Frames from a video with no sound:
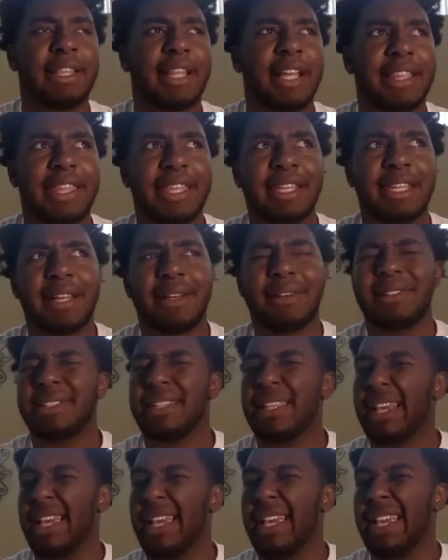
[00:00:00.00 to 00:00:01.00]
think I was
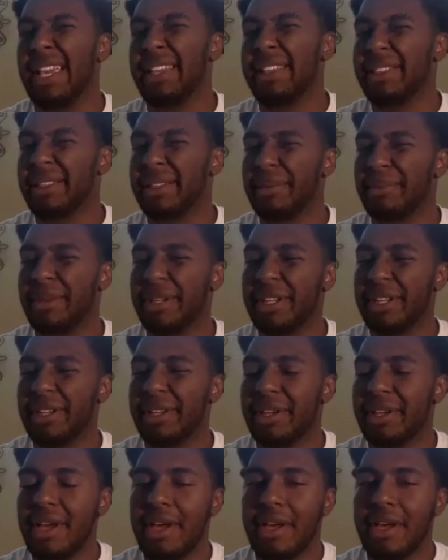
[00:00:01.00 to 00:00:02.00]
the eighth commit,
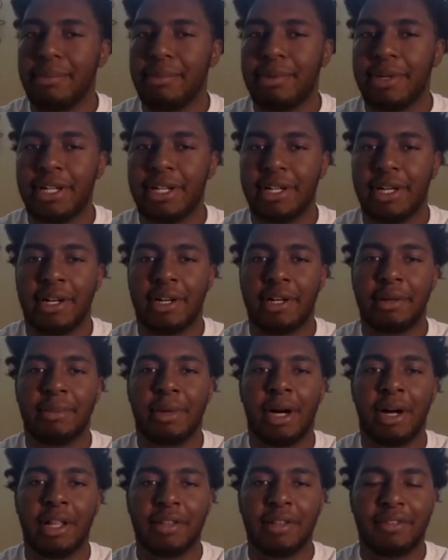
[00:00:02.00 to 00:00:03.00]
but
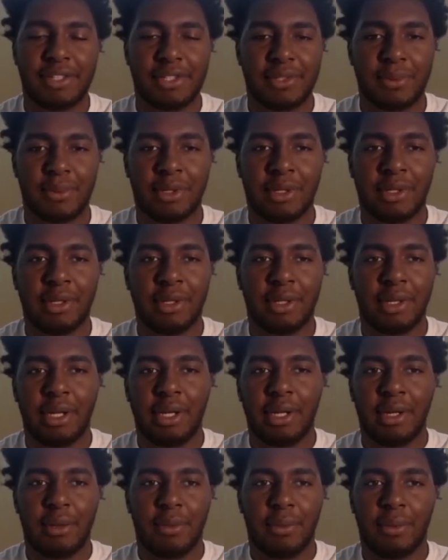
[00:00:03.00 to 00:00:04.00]
all of us were
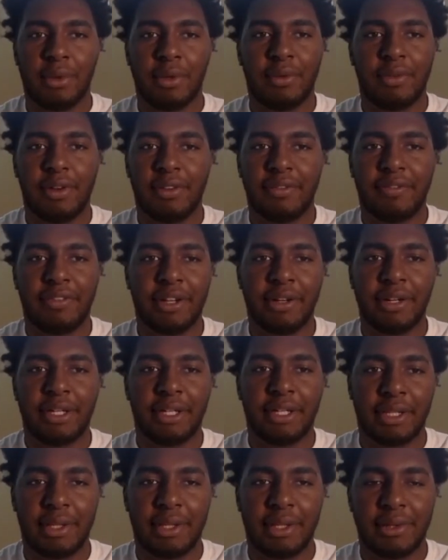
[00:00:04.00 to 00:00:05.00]
a very
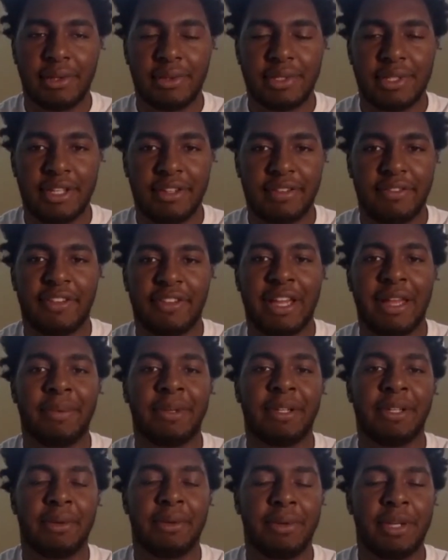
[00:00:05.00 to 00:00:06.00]
close-knit family.
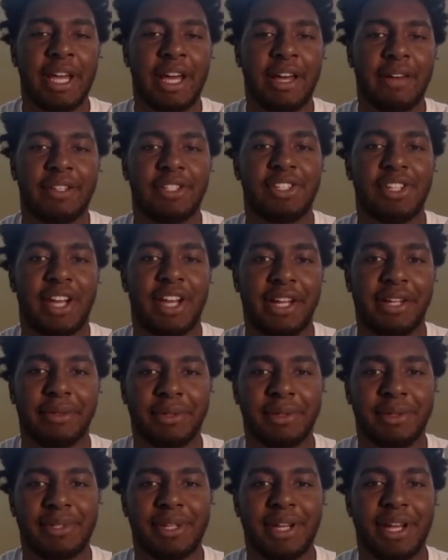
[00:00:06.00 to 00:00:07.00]
You know, we have a giant
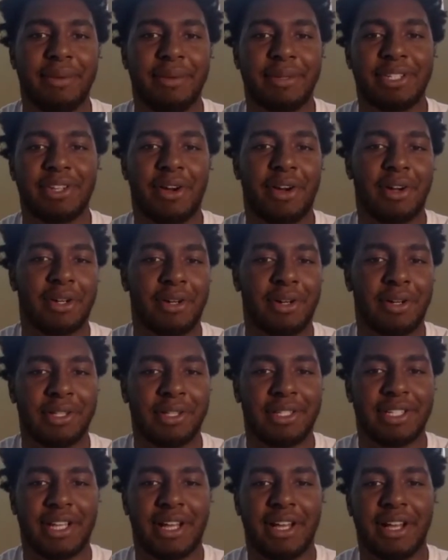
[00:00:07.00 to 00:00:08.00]
group chat. We talk all the
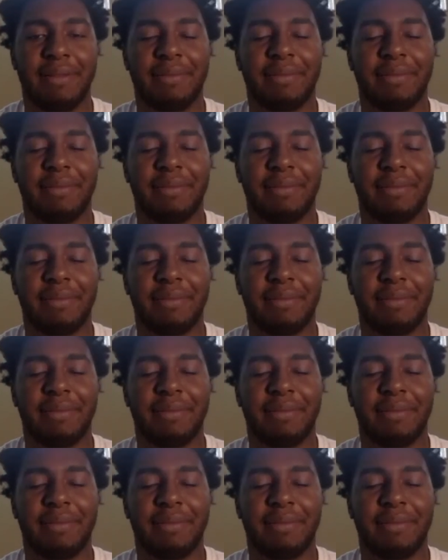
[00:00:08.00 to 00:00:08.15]
time.